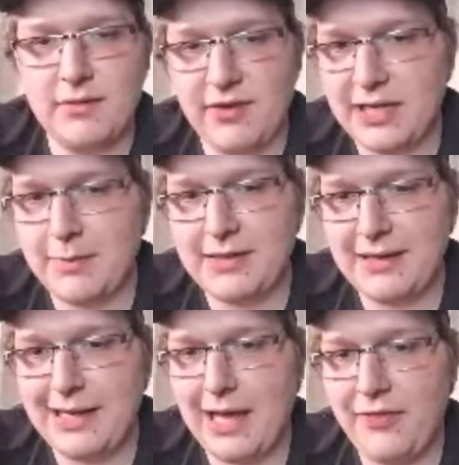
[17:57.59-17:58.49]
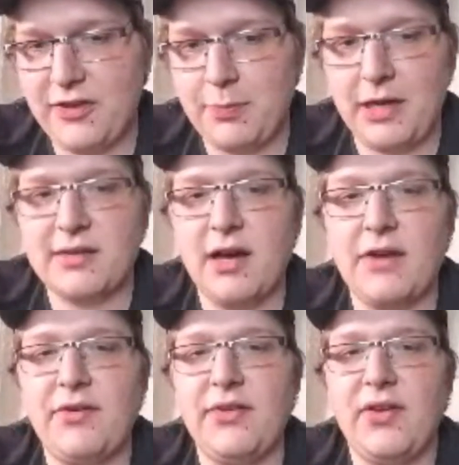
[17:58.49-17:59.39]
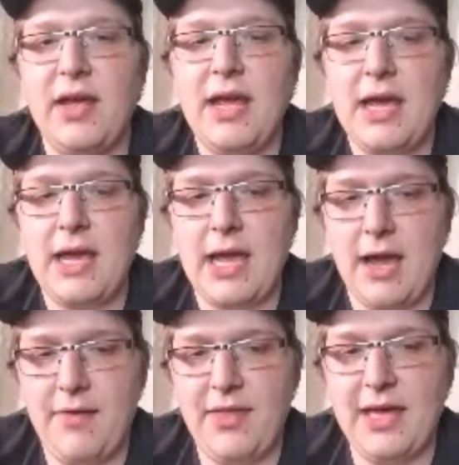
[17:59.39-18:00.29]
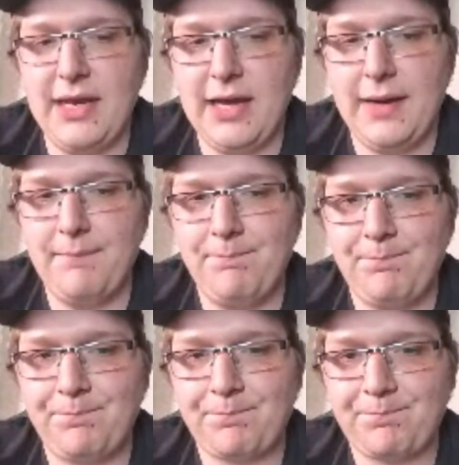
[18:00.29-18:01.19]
vitamin D at this press conference. And then